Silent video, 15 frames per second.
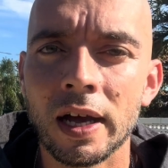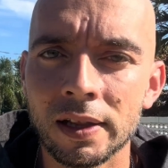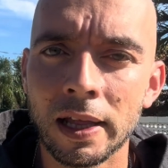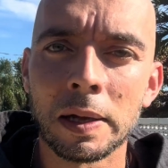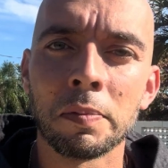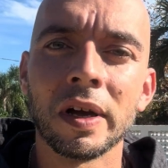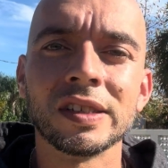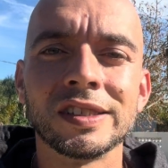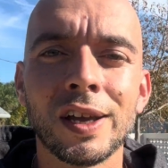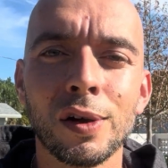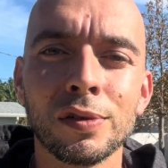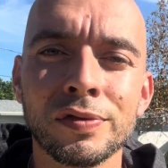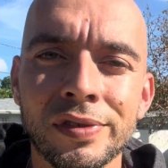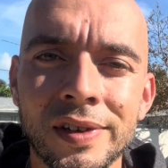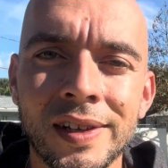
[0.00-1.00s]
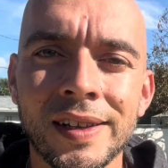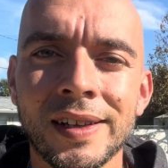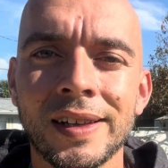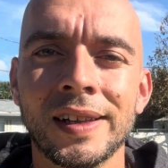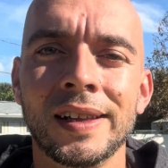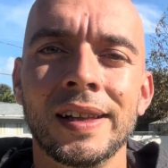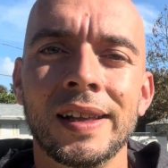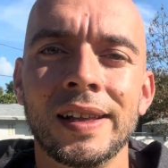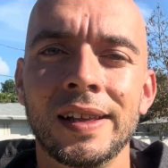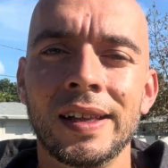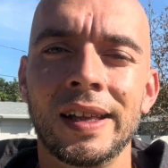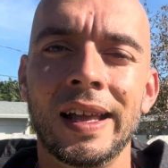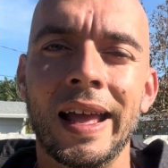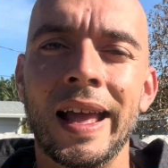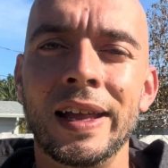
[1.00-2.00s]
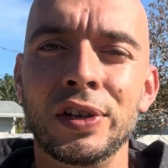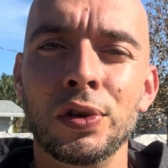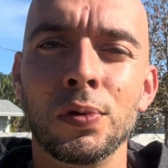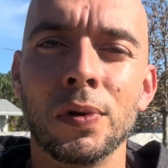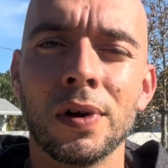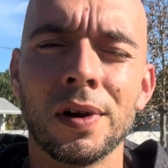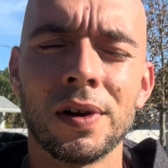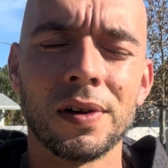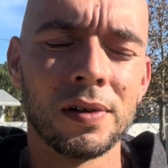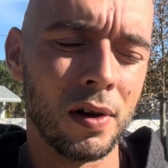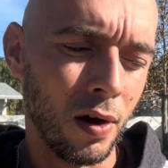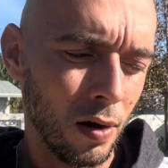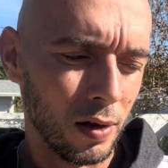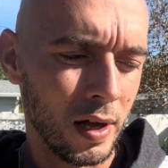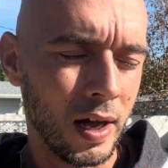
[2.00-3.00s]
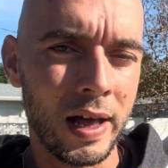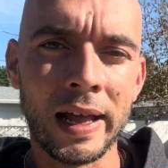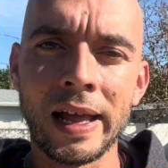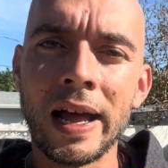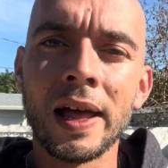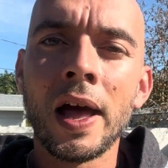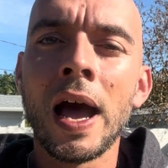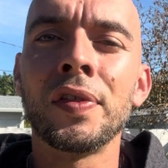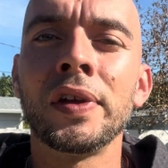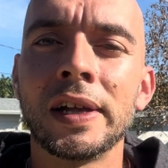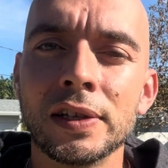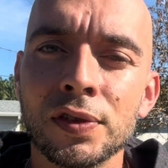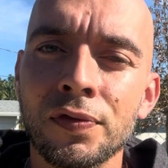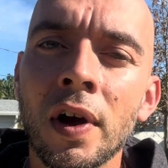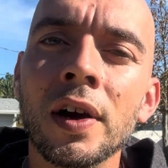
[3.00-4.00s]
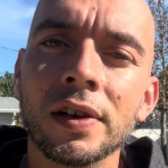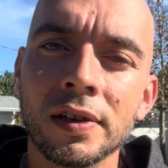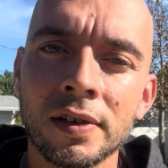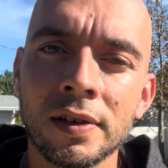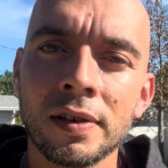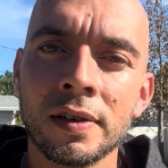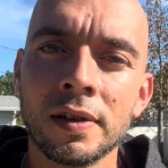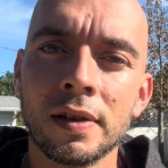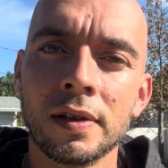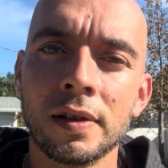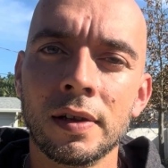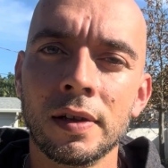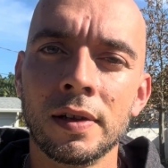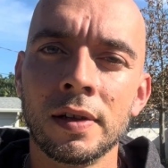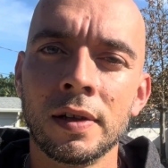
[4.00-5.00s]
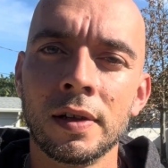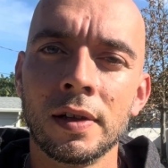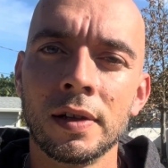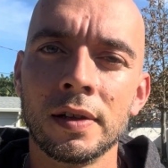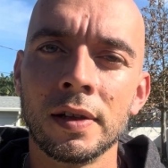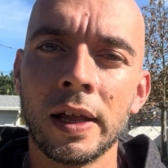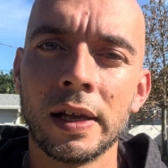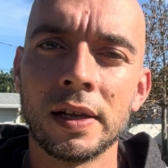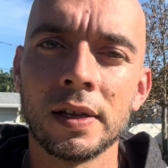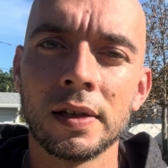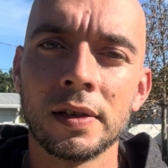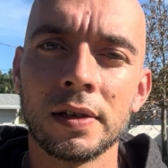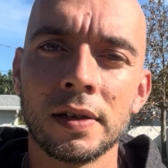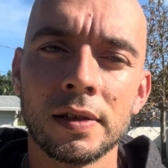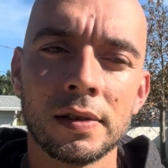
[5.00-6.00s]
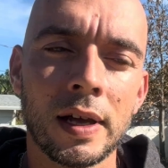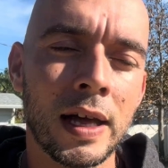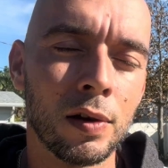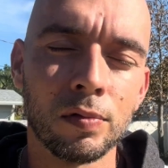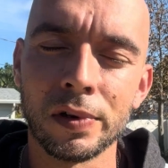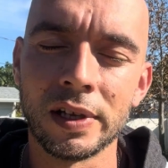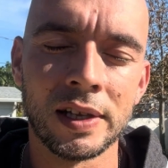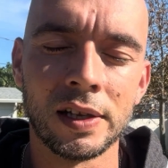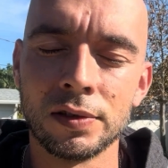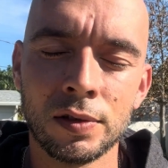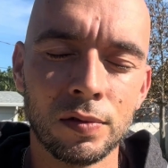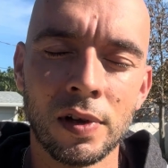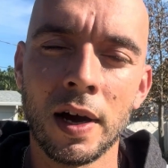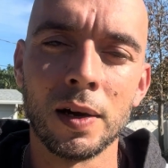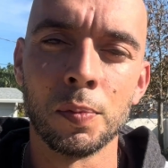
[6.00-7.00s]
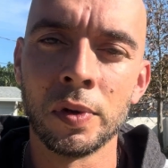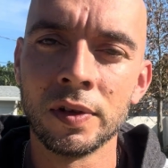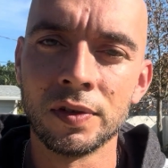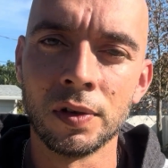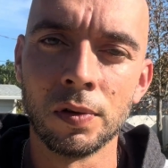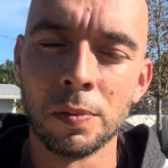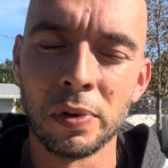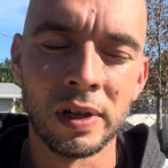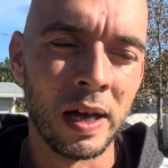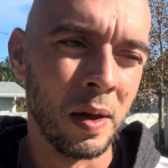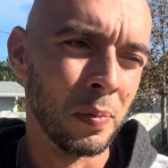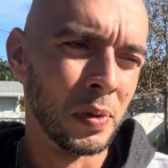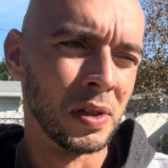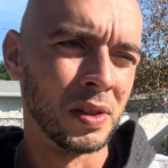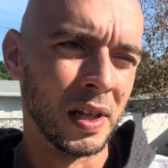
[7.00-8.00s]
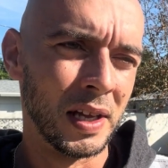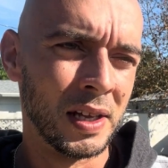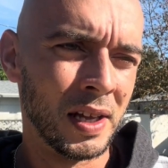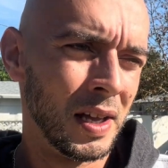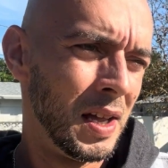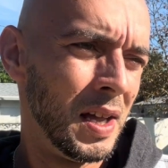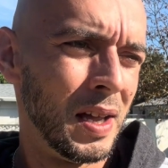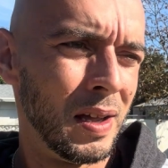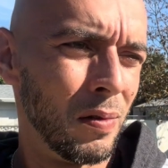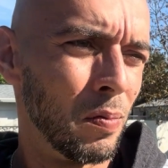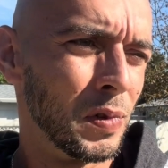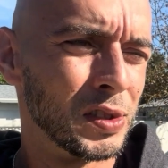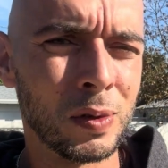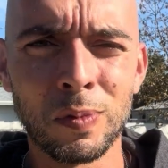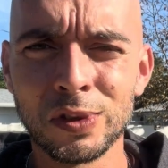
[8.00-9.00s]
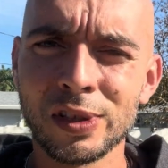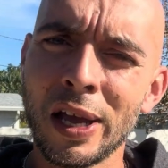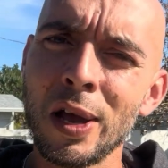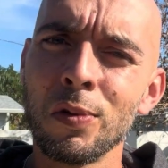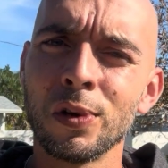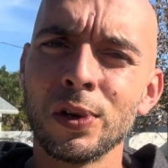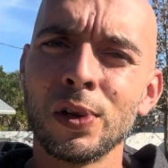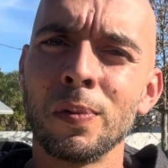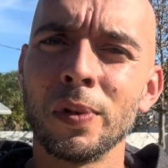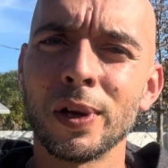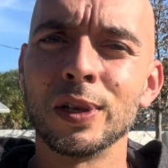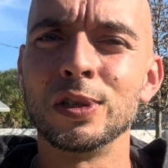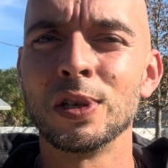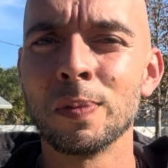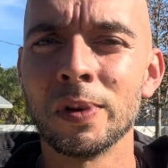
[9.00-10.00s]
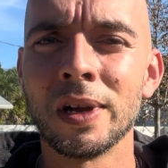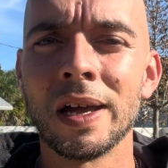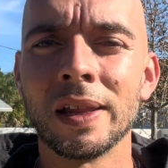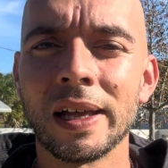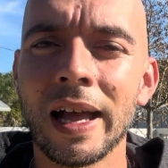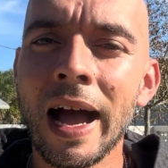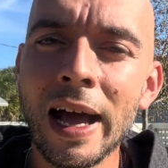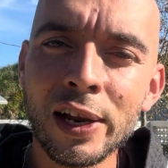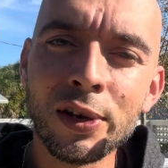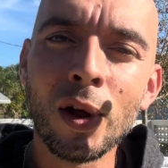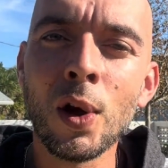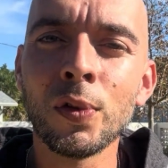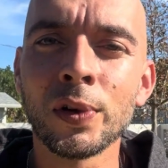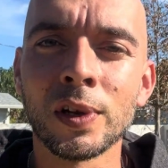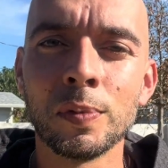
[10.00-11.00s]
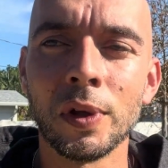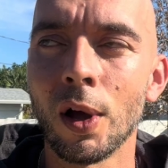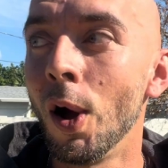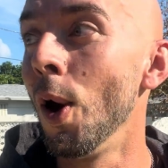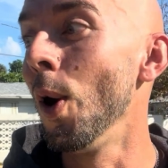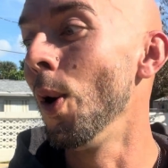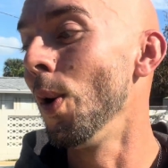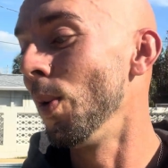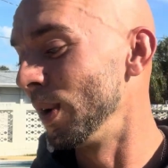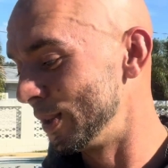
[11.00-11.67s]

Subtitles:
like myself, and you are I think it's fun. Like, I don't get too caught up into it, but I mean, like, when someone's like, hey, what are you? I'm like, a Gemini. Like, I know they're gonna be like, oh, a